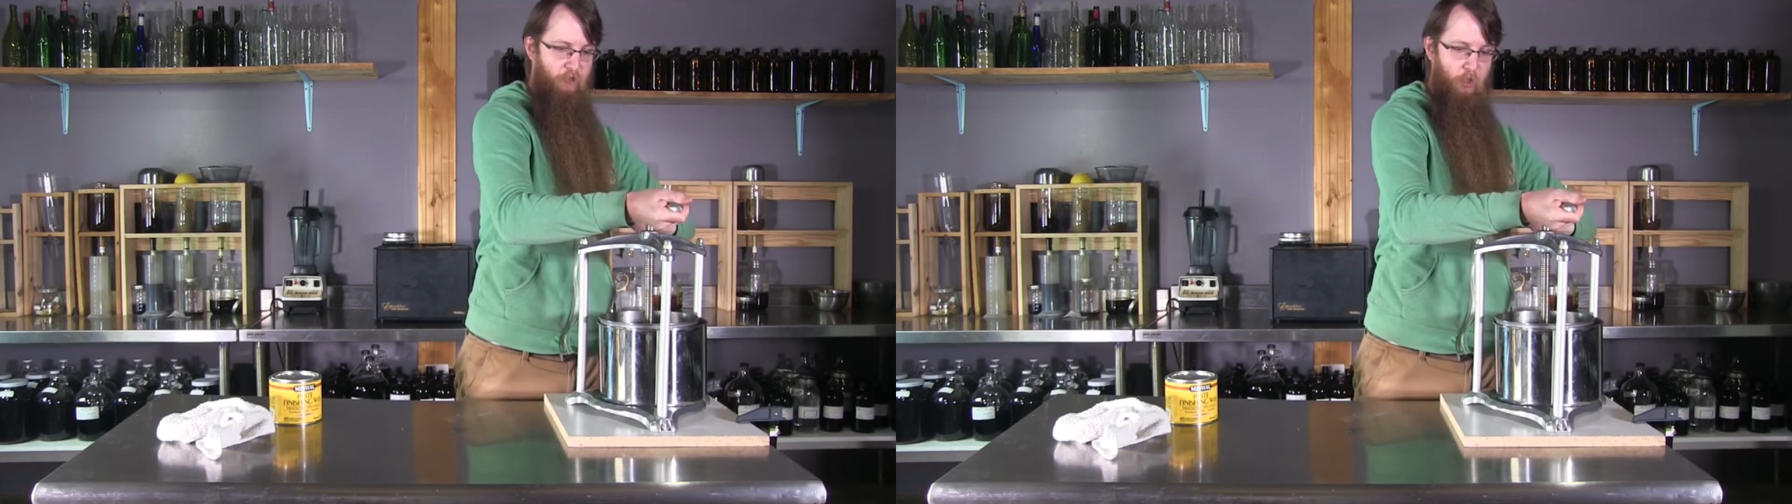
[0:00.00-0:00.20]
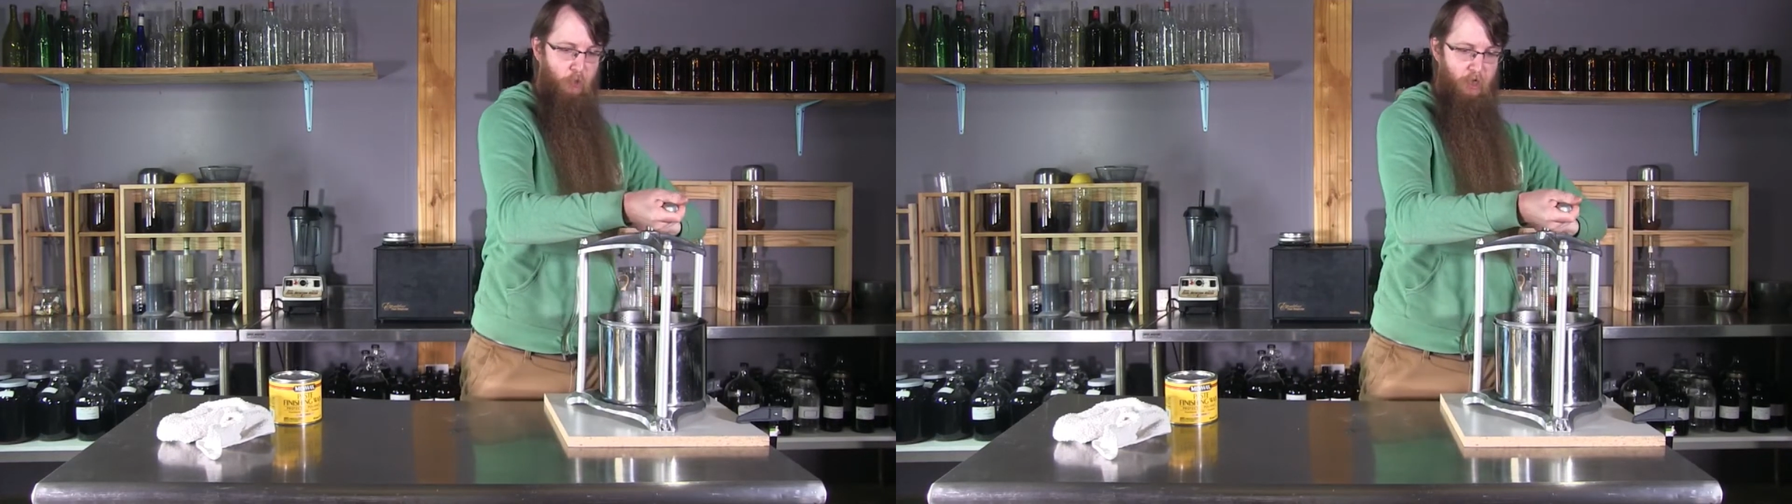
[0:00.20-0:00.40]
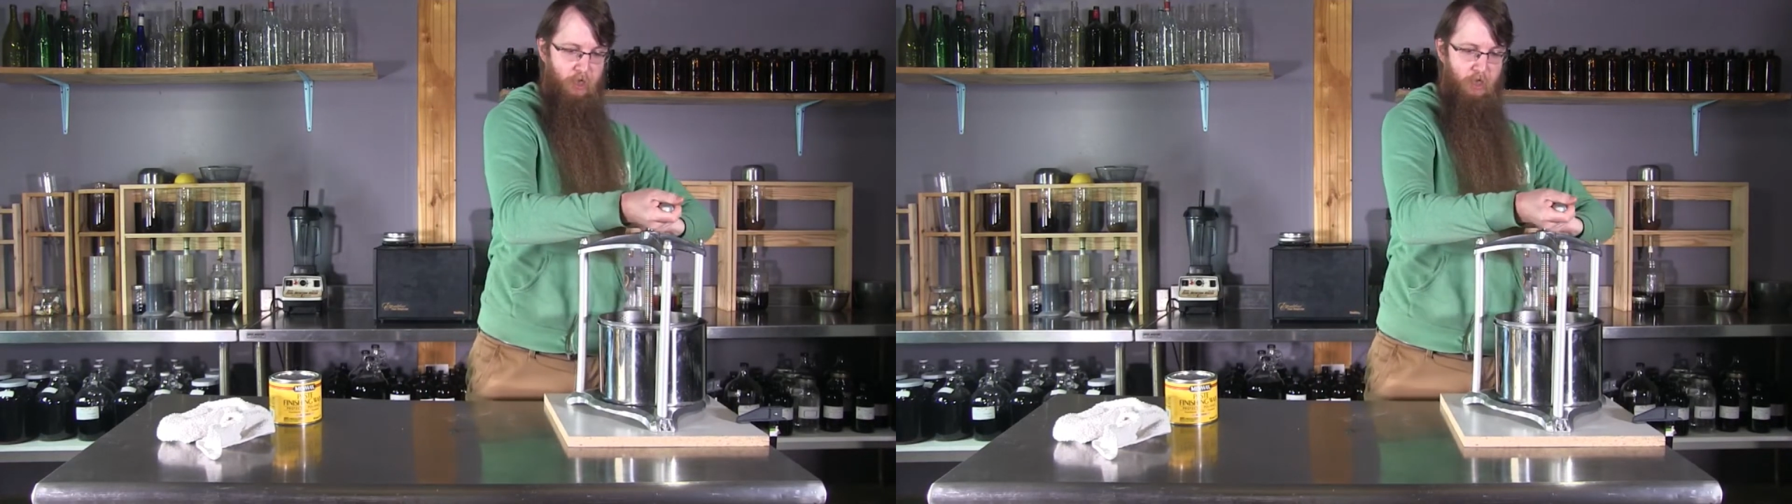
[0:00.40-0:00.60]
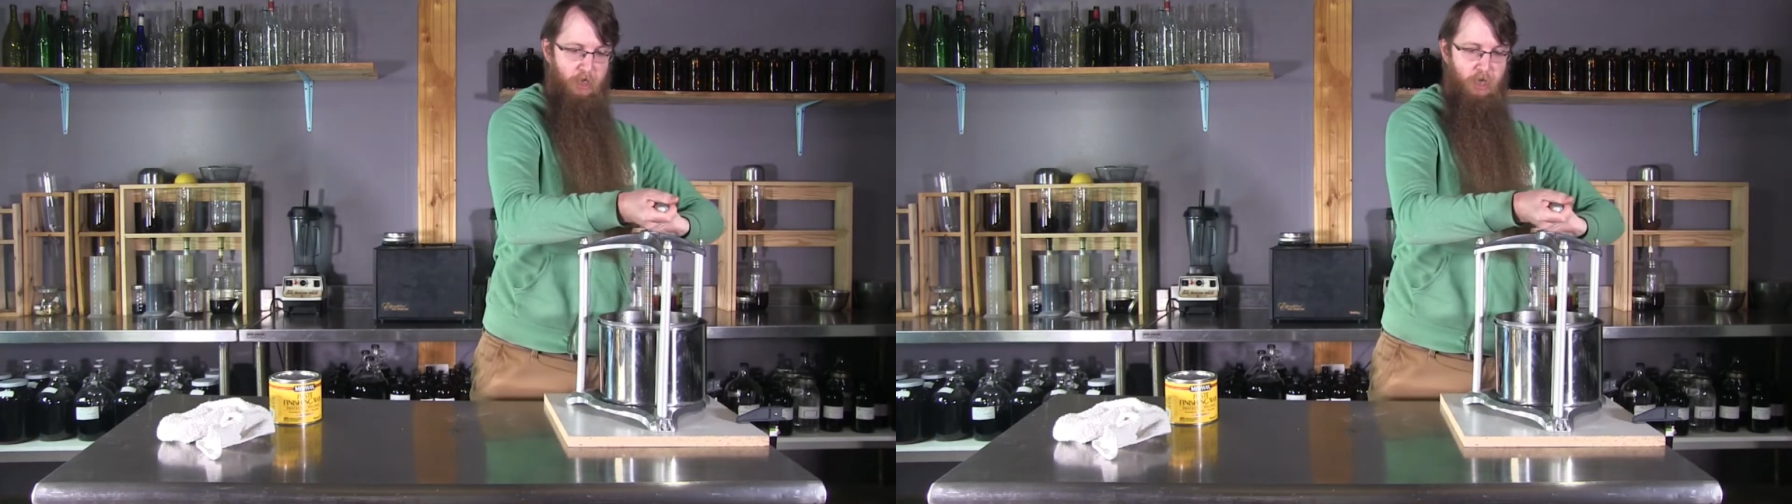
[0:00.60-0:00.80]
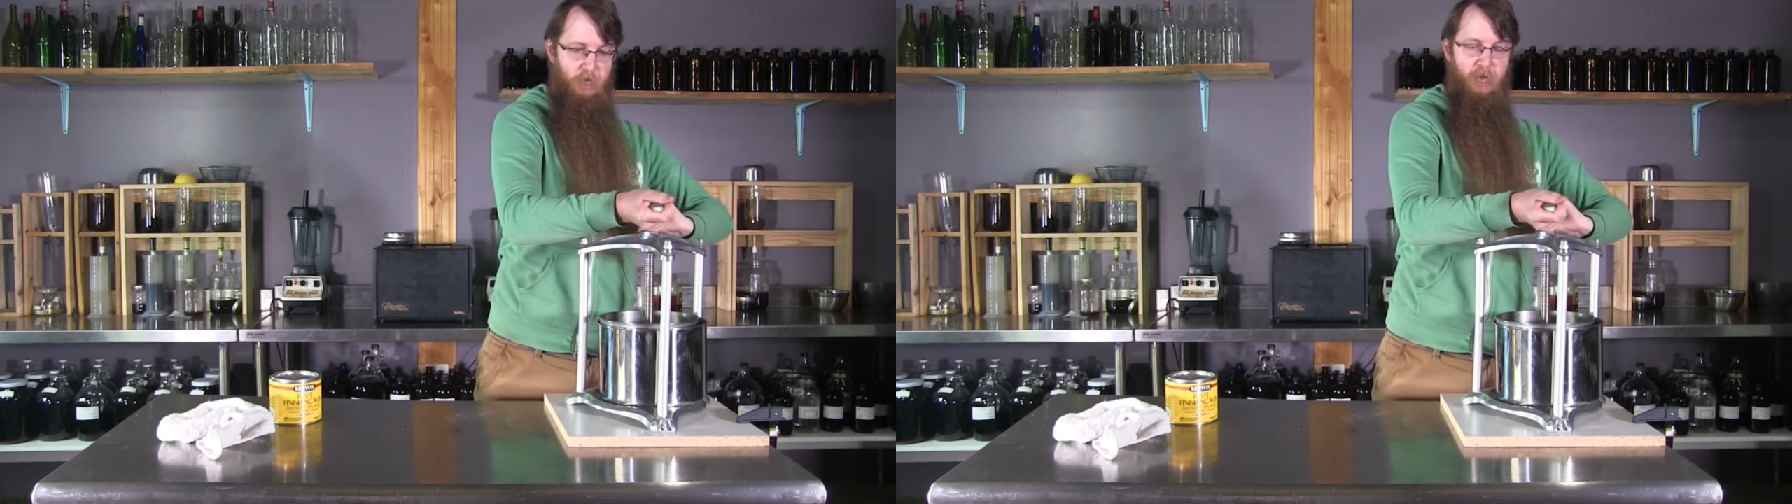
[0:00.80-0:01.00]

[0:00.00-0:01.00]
torque